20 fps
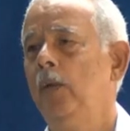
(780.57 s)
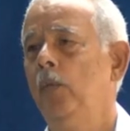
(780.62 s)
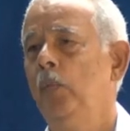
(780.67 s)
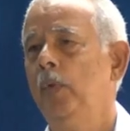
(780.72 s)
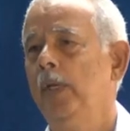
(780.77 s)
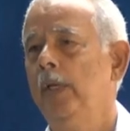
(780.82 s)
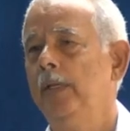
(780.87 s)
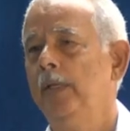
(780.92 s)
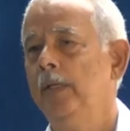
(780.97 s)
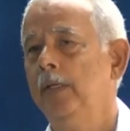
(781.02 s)

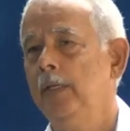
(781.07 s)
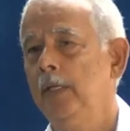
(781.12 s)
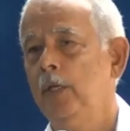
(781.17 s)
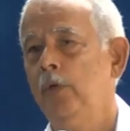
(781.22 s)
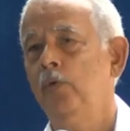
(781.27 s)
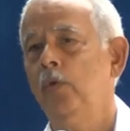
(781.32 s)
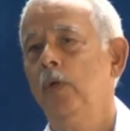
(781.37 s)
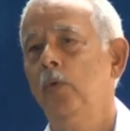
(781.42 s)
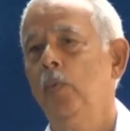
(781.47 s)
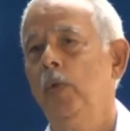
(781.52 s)
we are in an
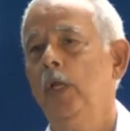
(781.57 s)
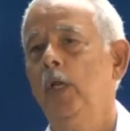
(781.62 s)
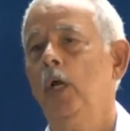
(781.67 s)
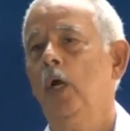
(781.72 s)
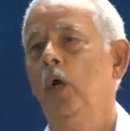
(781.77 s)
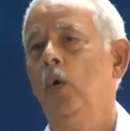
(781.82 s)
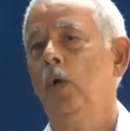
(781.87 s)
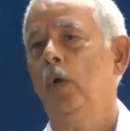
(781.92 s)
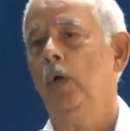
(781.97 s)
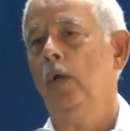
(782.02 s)
era where
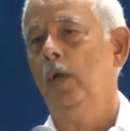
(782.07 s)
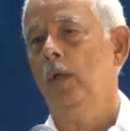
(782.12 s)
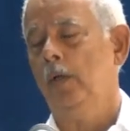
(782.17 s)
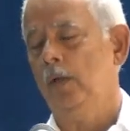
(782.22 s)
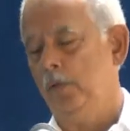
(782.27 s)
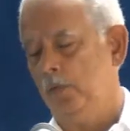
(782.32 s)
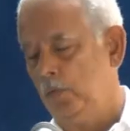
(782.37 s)
our